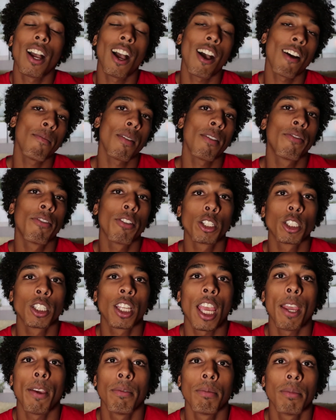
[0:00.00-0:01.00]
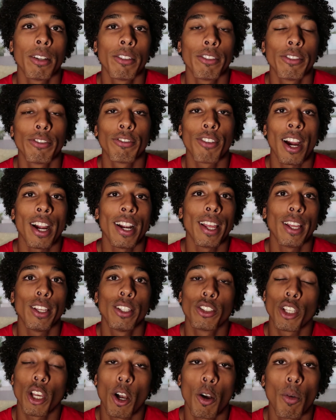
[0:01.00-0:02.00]
I have my first game Friday,
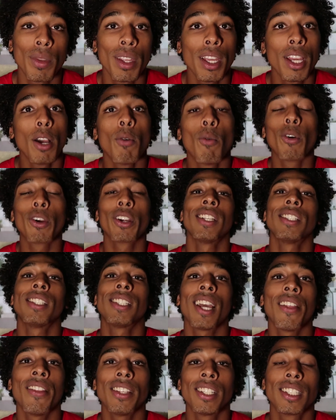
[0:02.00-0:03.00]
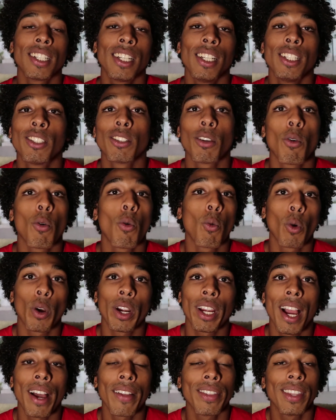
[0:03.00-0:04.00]
so we're gonna see how these cleats
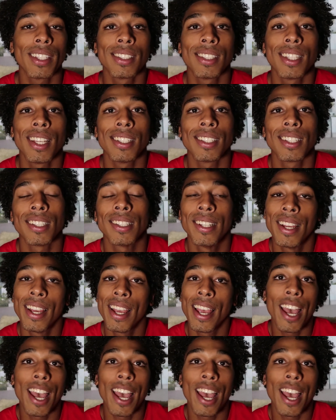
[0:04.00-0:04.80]
work out this season.